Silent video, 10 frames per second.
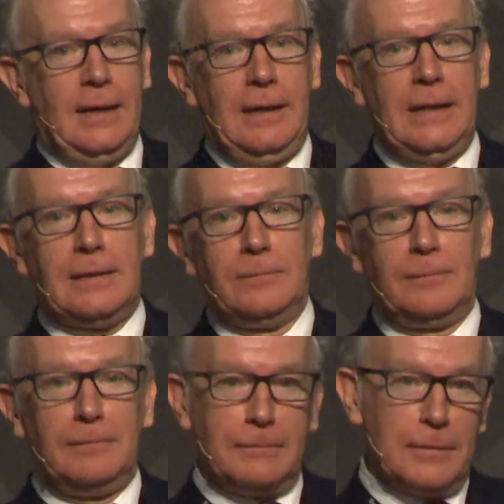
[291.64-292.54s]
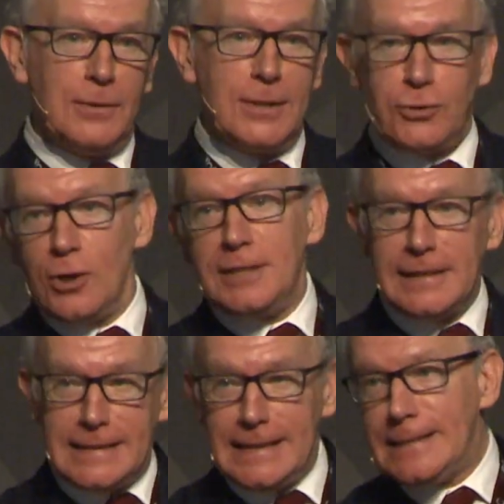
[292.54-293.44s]
It
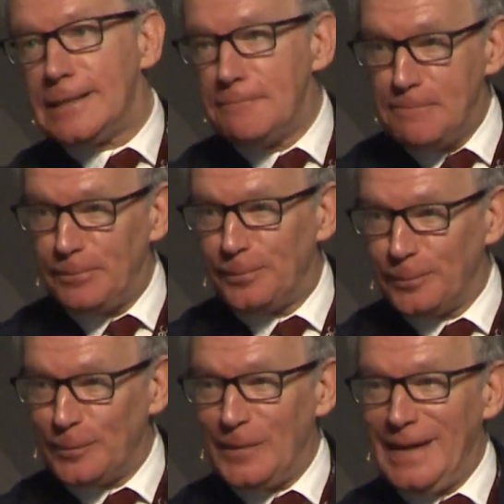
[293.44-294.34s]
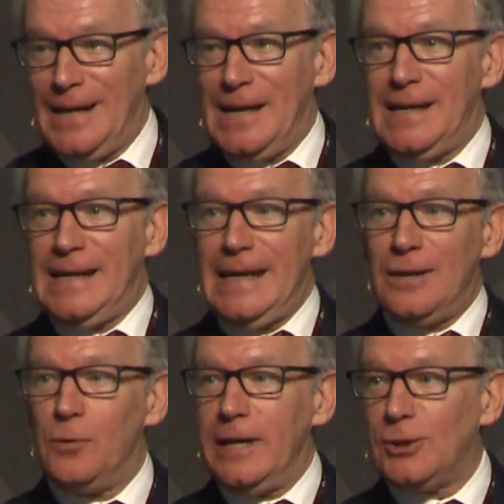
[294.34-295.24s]
constructed a system
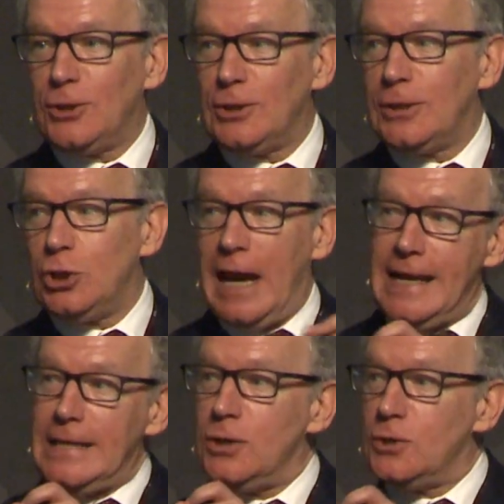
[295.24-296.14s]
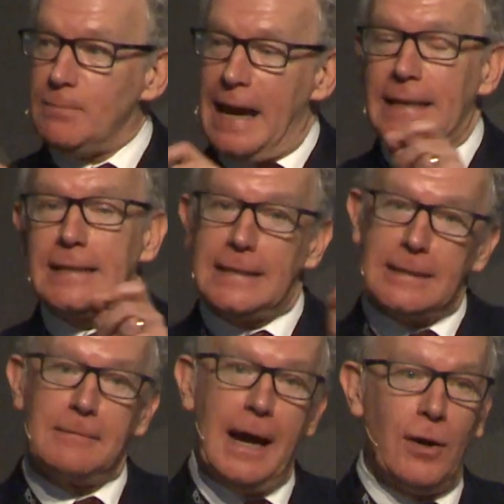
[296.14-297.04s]
in which change meant
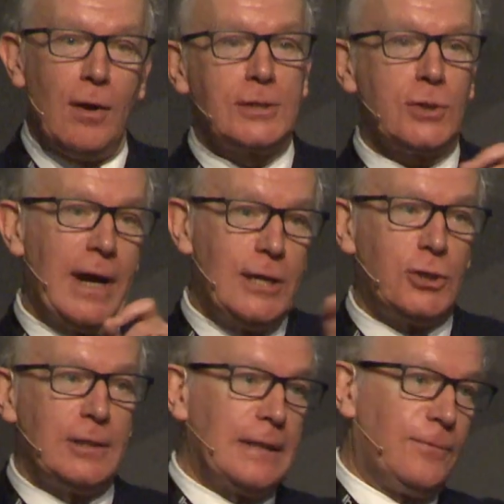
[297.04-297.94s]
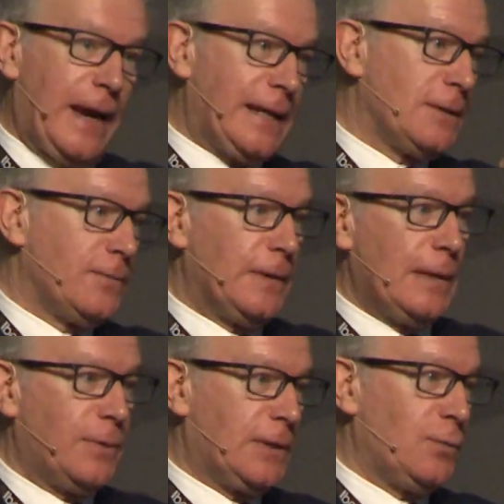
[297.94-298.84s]
an alteration effectively
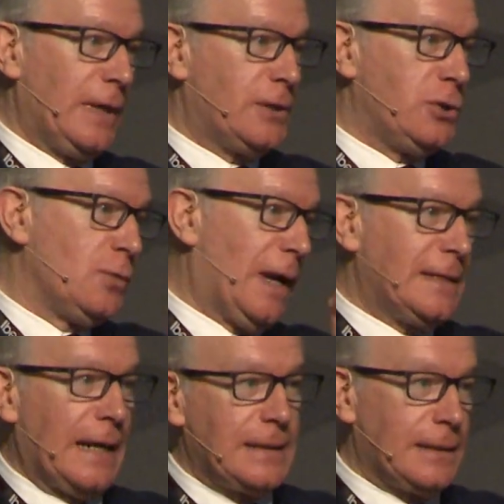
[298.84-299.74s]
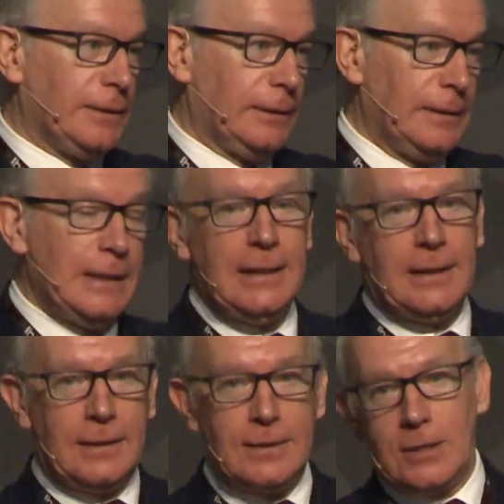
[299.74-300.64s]
between 2 identical
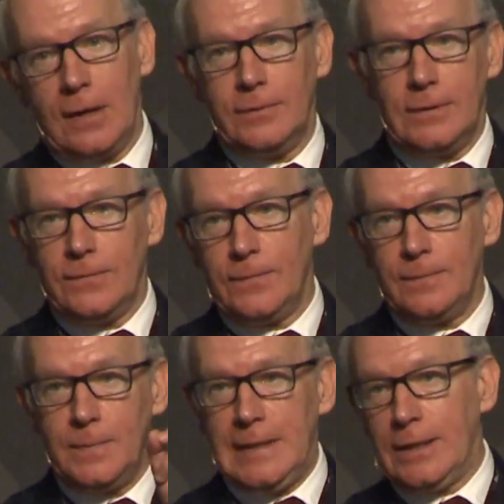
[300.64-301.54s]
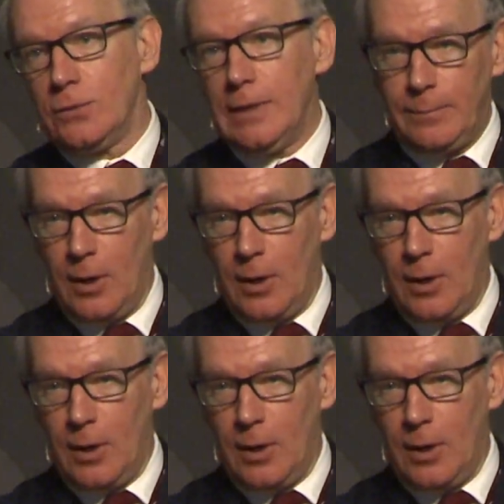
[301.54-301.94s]
conservative centre-right